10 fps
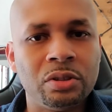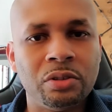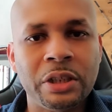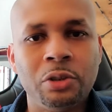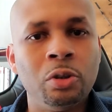
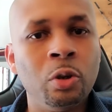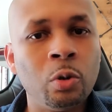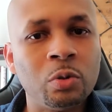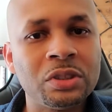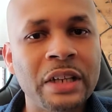showed you how to do
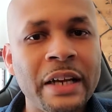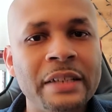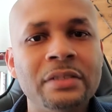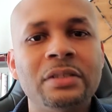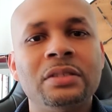Google
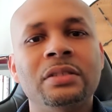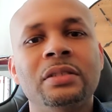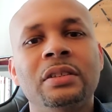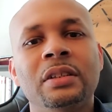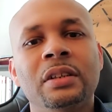
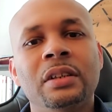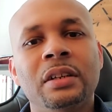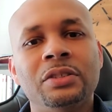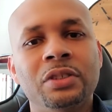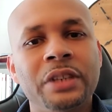Sites,
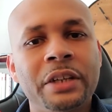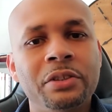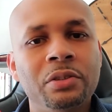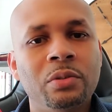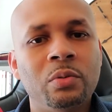showed you
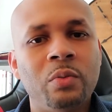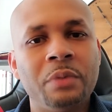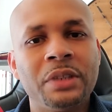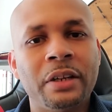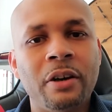how to do a
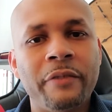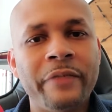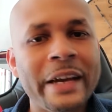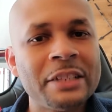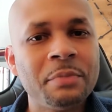website
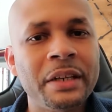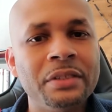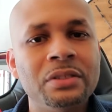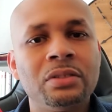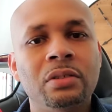called Fast
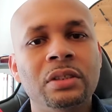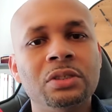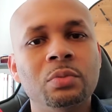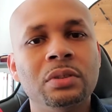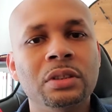Pages. So
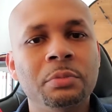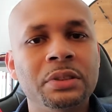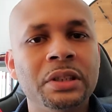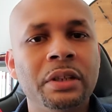this one in